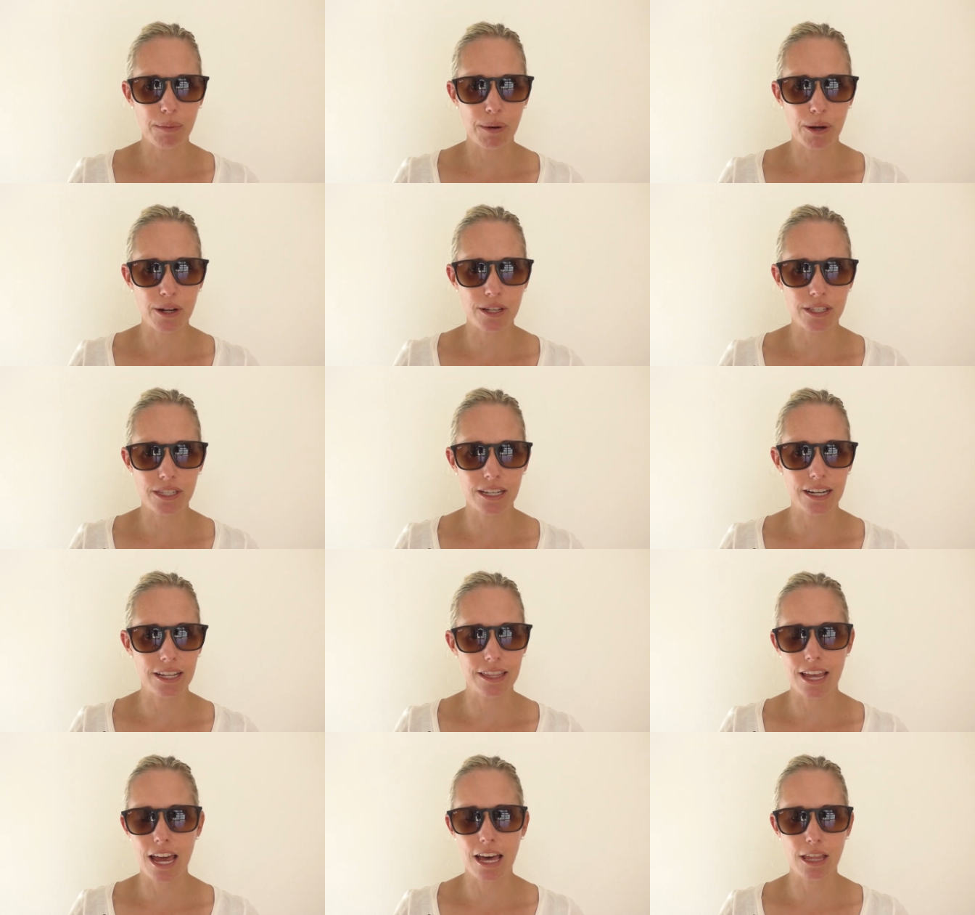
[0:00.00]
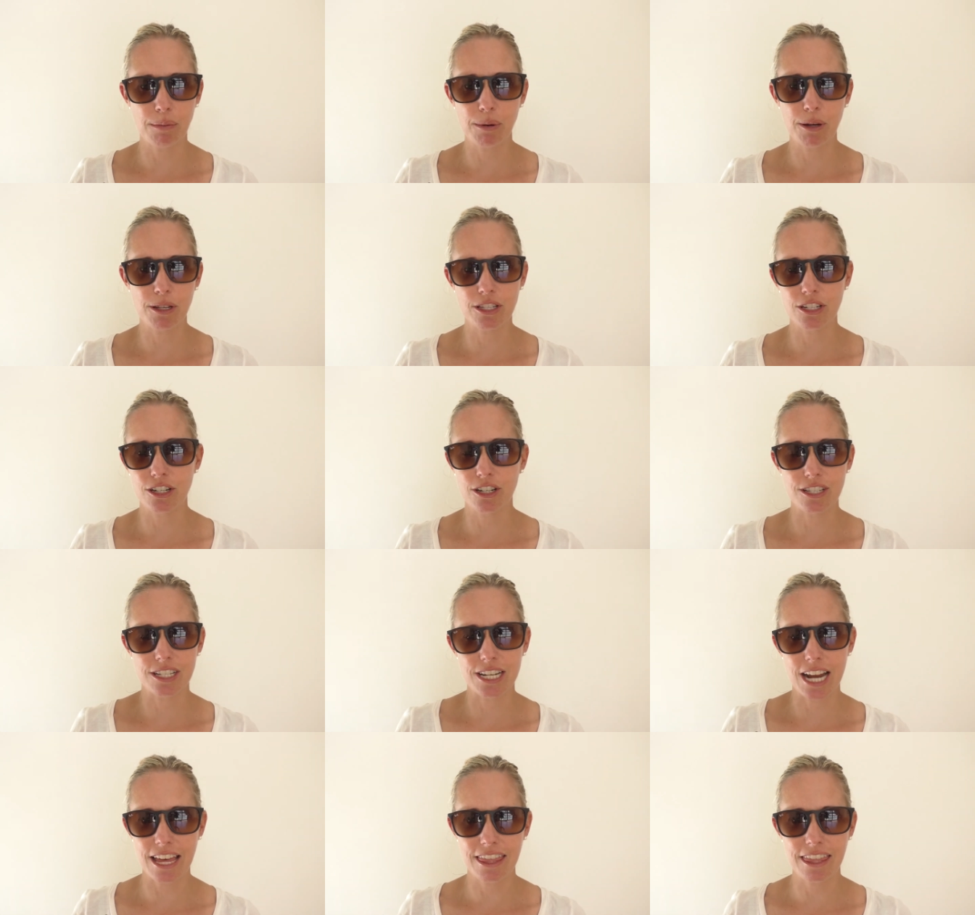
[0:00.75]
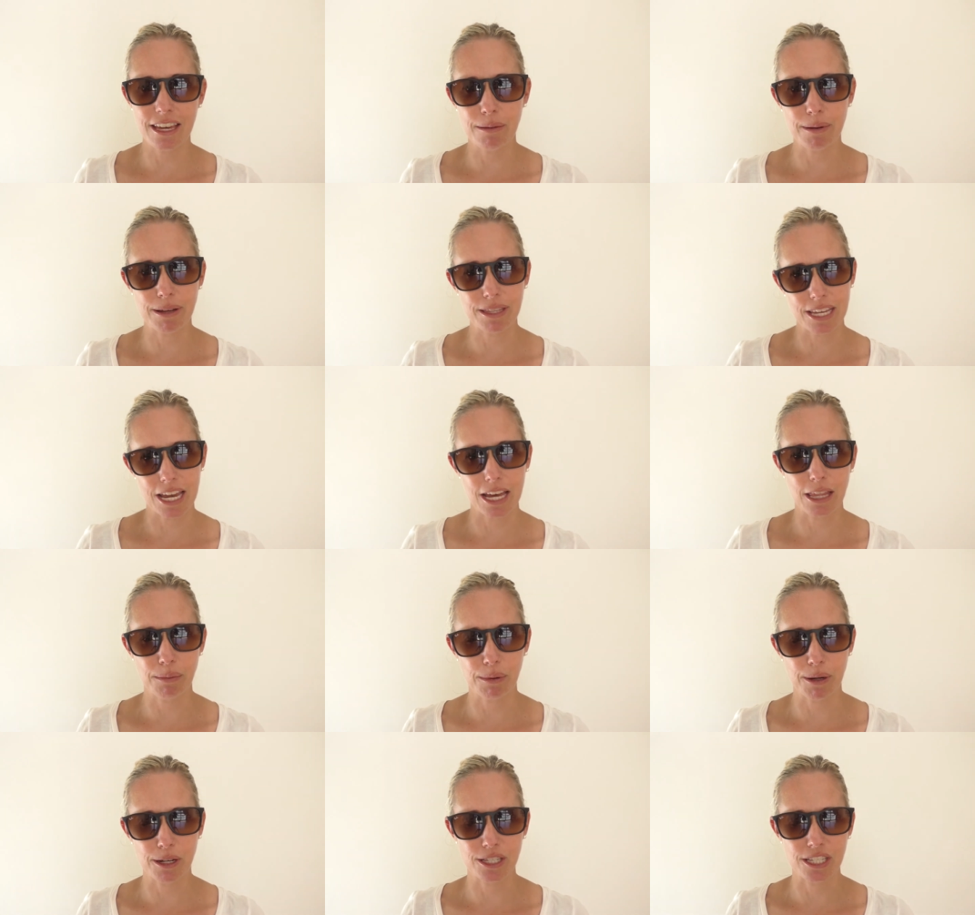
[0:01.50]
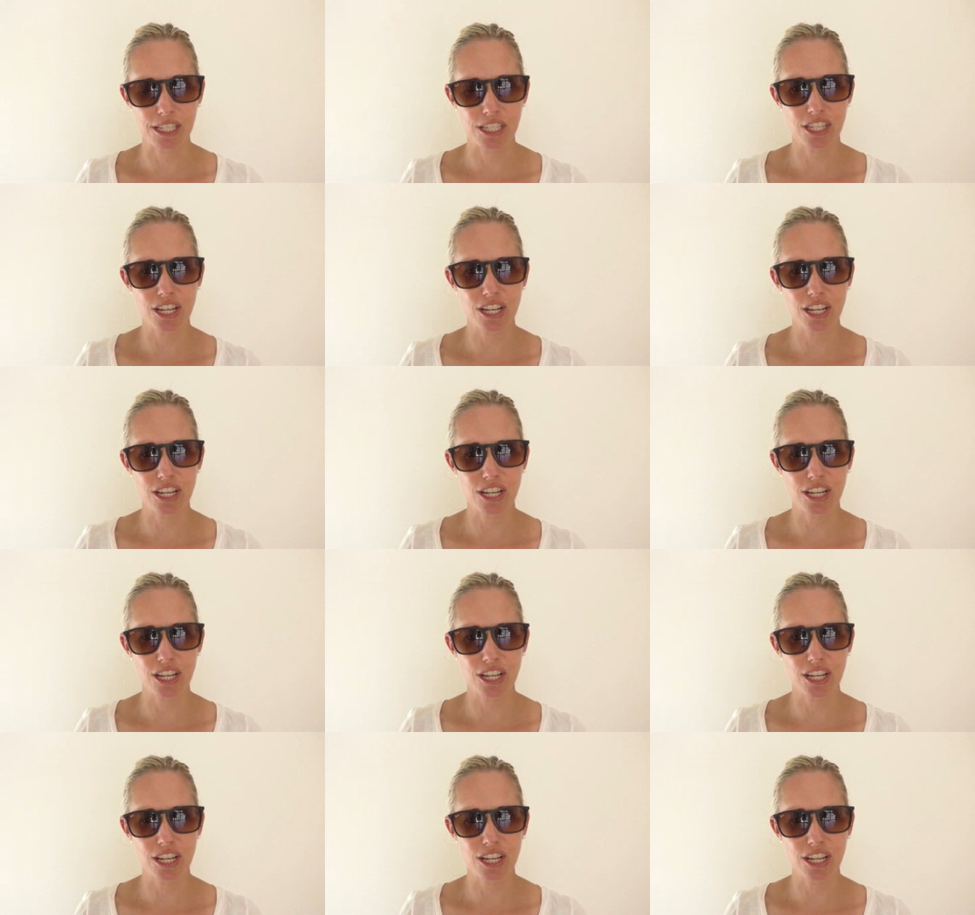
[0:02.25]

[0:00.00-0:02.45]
person and the other person knows nothing about the other person.